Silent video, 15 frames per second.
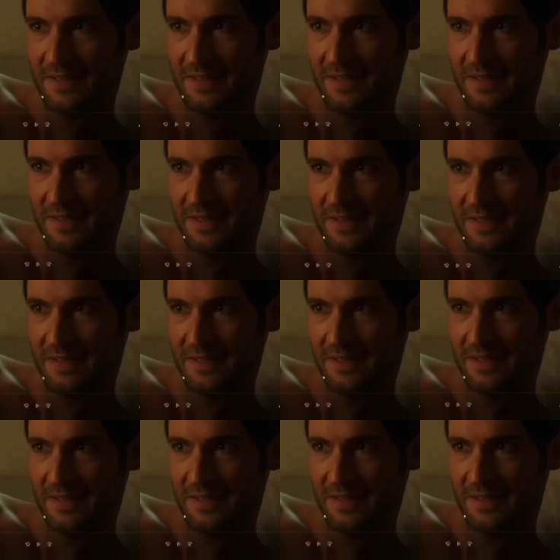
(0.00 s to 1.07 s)

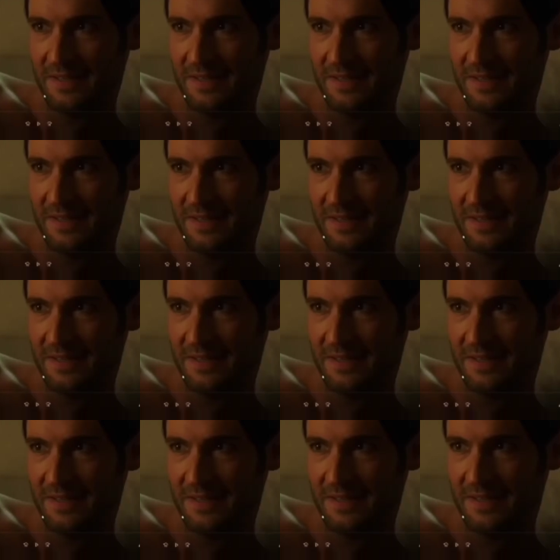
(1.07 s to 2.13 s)

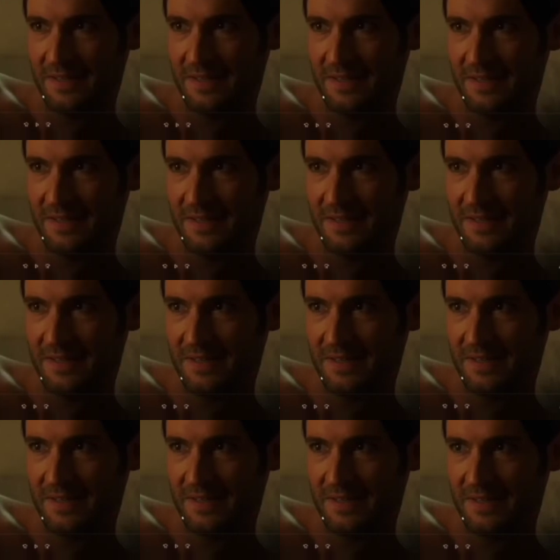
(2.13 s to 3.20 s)

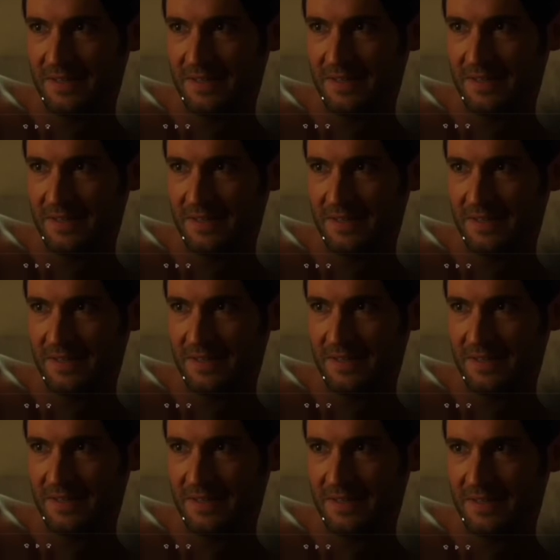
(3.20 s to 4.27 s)

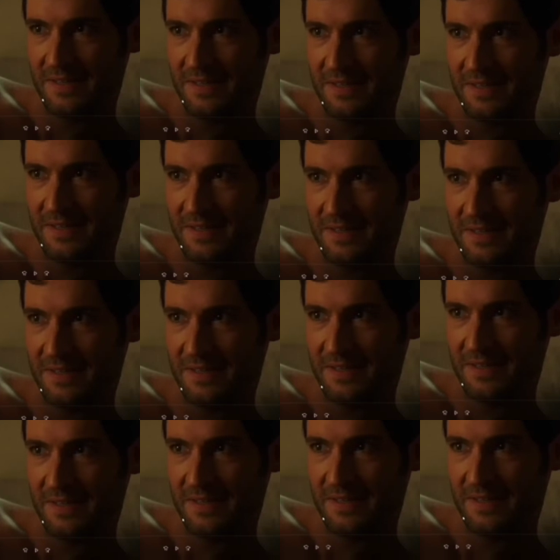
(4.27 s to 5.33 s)

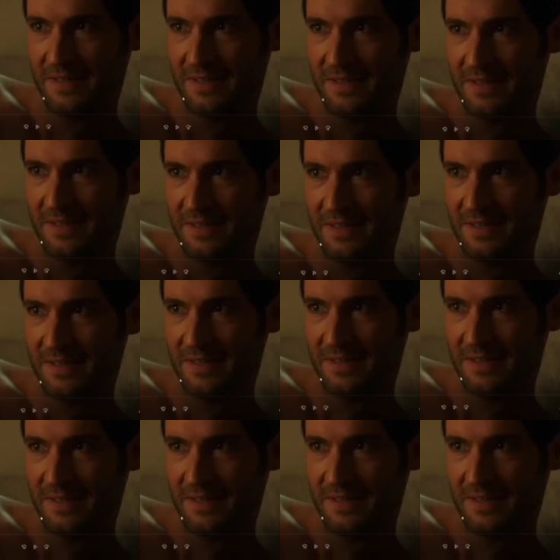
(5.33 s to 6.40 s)

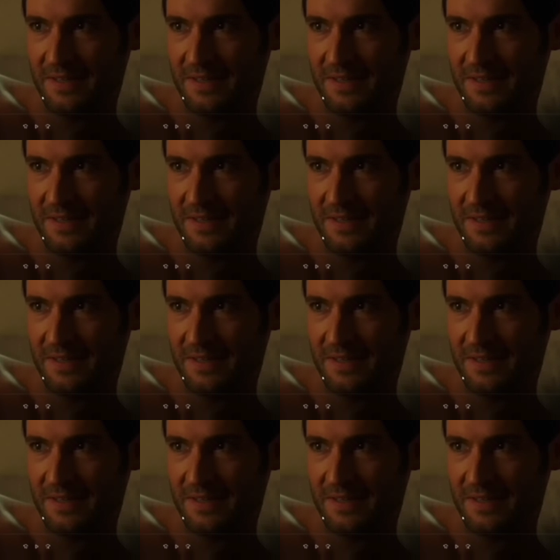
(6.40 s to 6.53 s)
(not speaking)